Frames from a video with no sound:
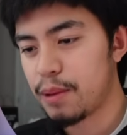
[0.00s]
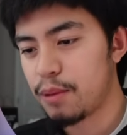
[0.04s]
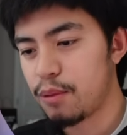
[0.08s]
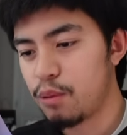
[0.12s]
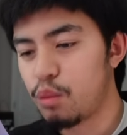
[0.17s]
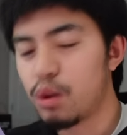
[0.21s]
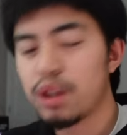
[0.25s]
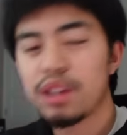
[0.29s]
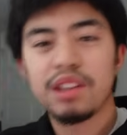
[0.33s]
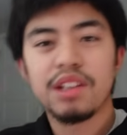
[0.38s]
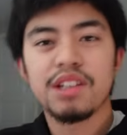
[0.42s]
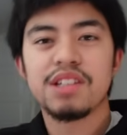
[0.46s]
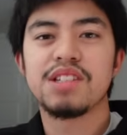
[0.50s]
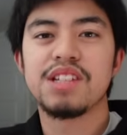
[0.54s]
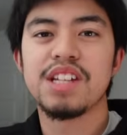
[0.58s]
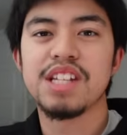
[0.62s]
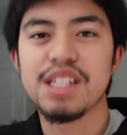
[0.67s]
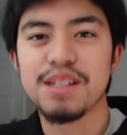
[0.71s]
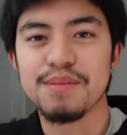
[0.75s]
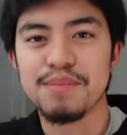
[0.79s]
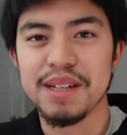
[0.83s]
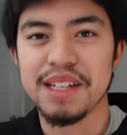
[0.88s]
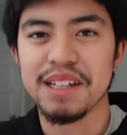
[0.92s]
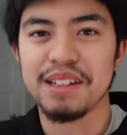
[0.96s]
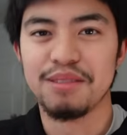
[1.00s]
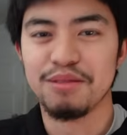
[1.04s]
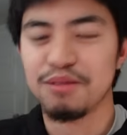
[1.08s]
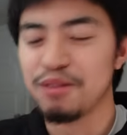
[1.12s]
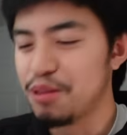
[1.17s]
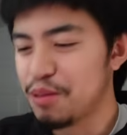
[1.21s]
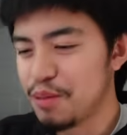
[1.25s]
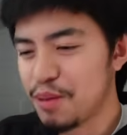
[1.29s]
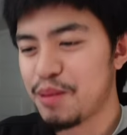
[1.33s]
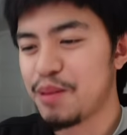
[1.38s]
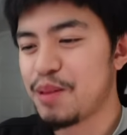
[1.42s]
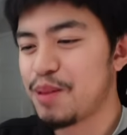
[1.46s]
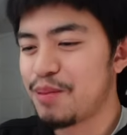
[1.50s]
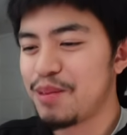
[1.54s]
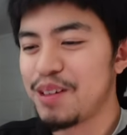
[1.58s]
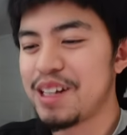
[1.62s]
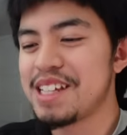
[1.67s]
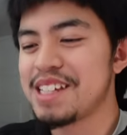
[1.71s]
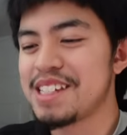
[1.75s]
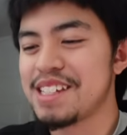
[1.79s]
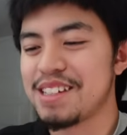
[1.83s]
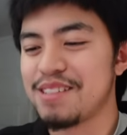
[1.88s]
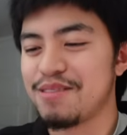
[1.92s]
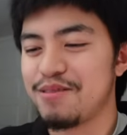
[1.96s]
What does this mean? Well,
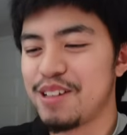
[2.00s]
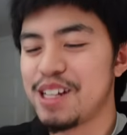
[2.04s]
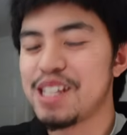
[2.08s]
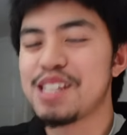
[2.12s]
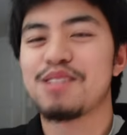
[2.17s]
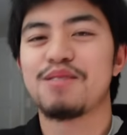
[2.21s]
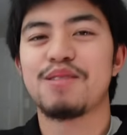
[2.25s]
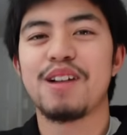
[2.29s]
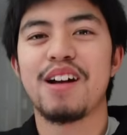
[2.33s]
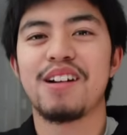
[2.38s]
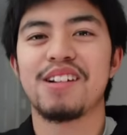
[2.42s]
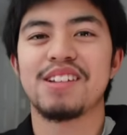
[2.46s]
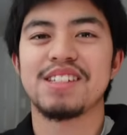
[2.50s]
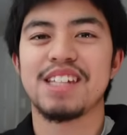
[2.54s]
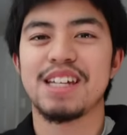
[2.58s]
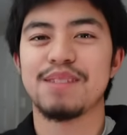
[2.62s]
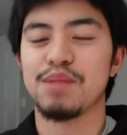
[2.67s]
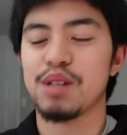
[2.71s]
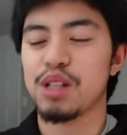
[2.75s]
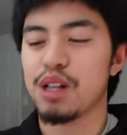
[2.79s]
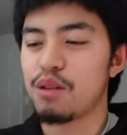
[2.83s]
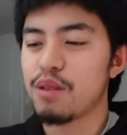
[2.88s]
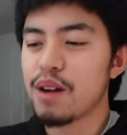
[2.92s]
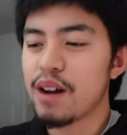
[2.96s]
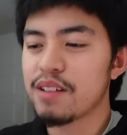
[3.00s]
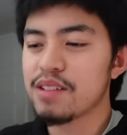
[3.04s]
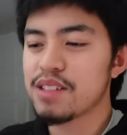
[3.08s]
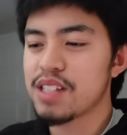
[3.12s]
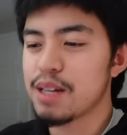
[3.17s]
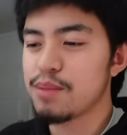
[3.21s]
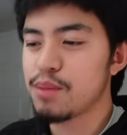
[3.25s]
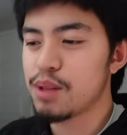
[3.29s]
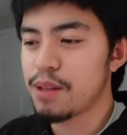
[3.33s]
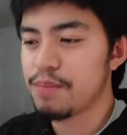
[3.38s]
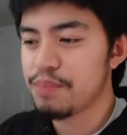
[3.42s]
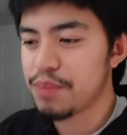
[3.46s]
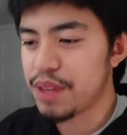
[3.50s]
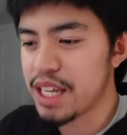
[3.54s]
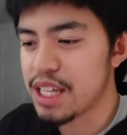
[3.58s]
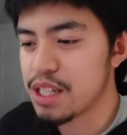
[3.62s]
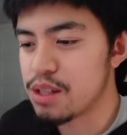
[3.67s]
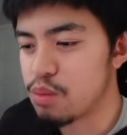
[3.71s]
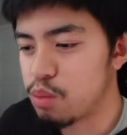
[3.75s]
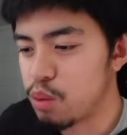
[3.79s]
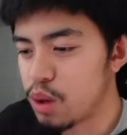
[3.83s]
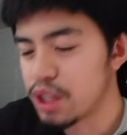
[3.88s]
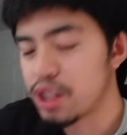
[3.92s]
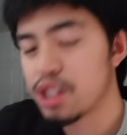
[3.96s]
what is what is a routing table? A routing table
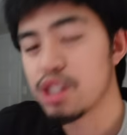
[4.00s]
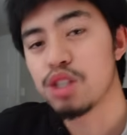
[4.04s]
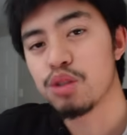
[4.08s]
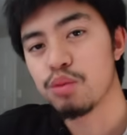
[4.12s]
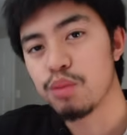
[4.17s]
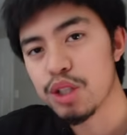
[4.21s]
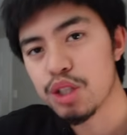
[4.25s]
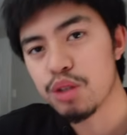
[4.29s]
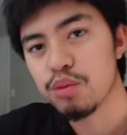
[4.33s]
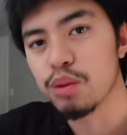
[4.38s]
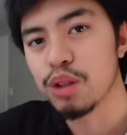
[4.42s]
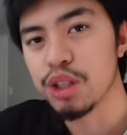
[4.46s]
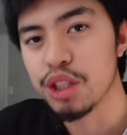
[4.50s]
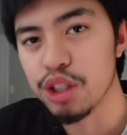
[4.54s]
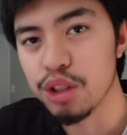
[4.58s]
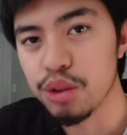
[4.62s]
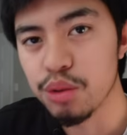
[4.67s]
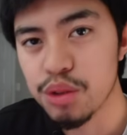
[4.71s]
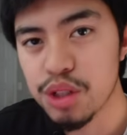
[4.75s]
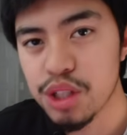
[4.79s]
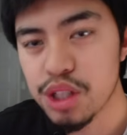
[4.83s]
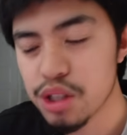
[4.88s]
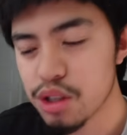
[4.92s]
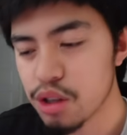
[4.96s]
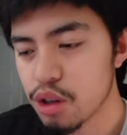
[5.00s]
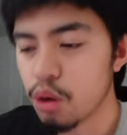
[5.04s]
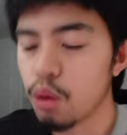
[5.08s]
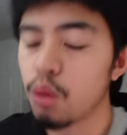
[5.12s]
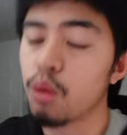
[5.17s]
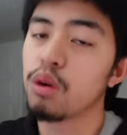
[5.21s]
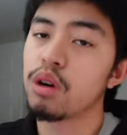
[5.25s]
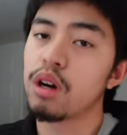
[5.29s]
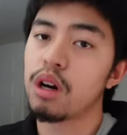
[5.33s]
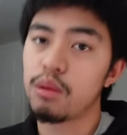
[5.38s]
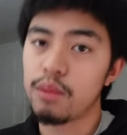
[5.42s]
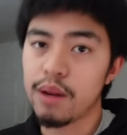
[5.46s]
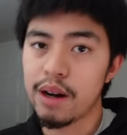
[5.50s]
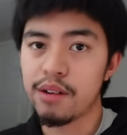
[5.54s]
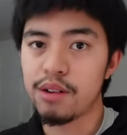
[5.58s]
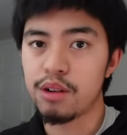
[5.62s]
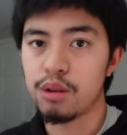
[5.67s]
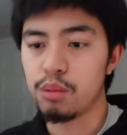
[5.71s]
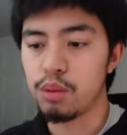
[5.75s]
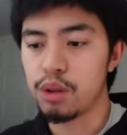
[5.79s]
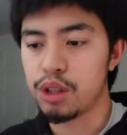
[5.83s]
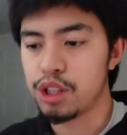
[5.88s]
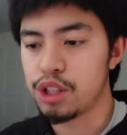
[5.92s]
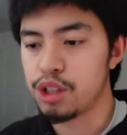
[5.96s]
is what the switch will use or a
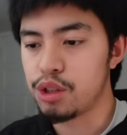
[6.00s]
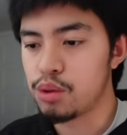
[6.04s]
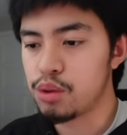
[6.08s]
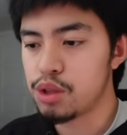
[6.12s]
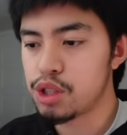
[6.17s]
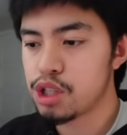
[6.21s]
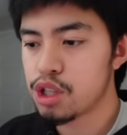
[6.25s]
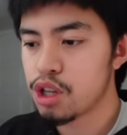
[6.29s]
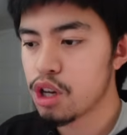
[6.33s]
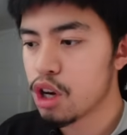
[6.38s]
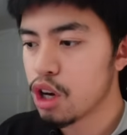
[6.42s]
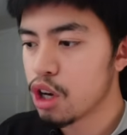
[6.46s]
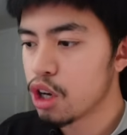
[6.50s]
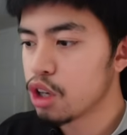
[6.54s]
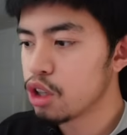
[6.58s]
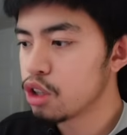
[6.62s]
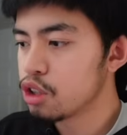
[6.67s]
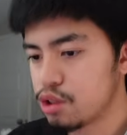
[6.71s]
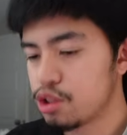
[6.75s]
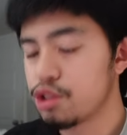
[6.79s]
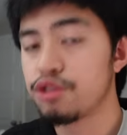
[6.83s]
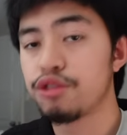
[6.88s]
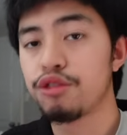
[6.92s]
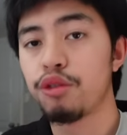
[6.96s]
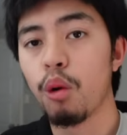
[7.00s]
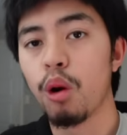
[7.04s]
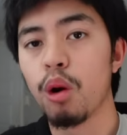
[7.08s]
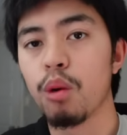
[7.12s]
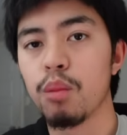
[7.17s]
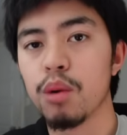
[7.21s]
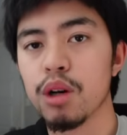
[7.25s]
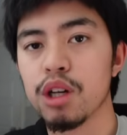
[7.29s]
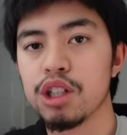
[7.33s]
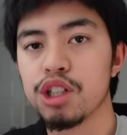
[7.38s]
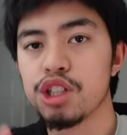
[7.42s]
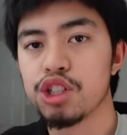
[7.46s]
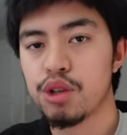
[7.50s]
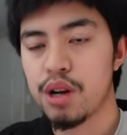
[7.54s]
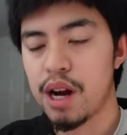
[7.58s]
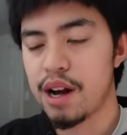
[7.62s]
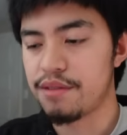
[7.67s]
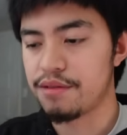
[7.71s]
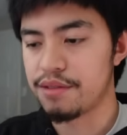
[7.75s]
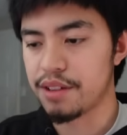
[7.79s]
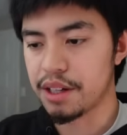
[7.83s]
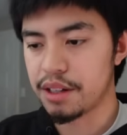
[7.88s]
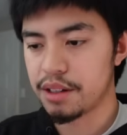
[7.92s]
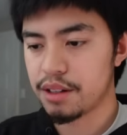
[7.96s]
router will use to forward
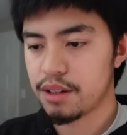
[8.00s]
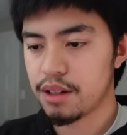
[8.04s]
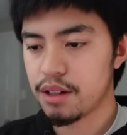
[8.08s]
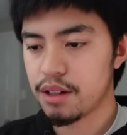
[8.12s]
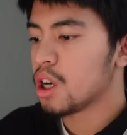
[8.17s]
traffic.